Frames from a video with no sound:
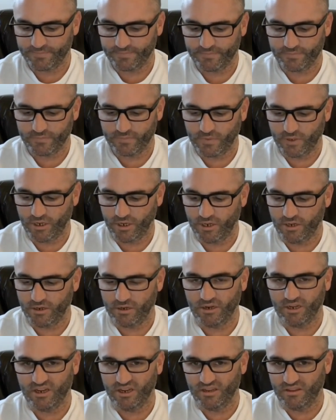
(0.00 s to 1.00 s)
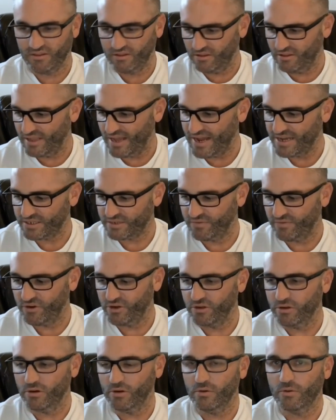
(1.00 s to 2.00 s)
and in the last
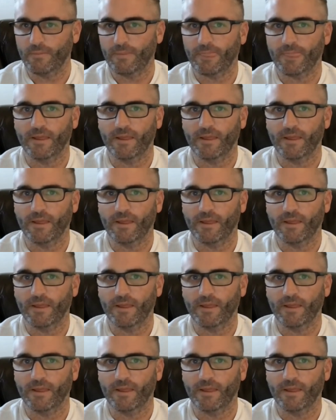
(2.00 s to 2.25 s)
video